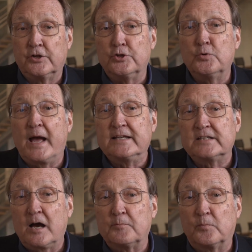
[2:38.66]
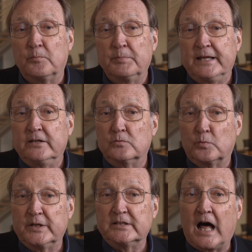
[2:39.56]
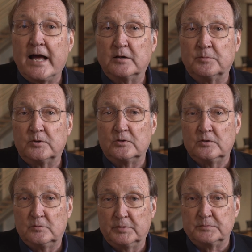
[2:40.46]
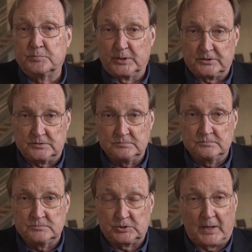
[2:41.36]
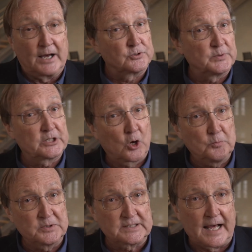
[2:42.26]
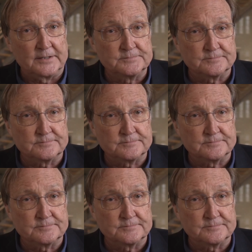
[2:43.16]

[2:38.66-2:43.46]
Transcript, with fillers: You end up being reliable but brittle. So, how do we cope with that?